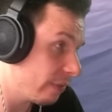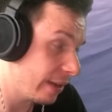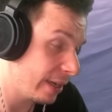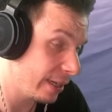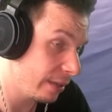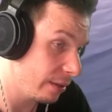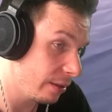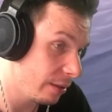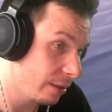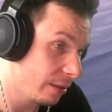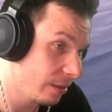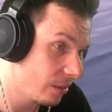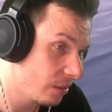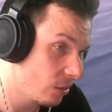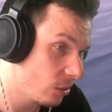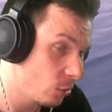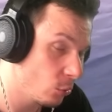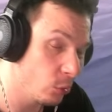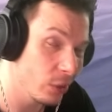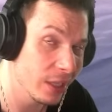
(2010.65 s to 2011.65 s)
angle
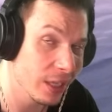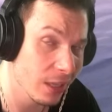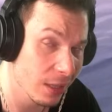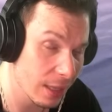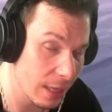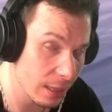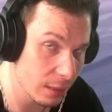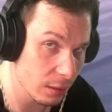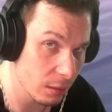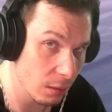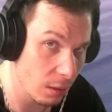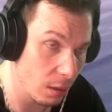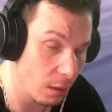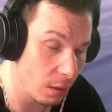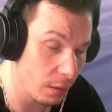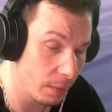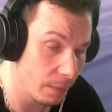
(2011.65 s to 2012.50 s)
to kill that claw.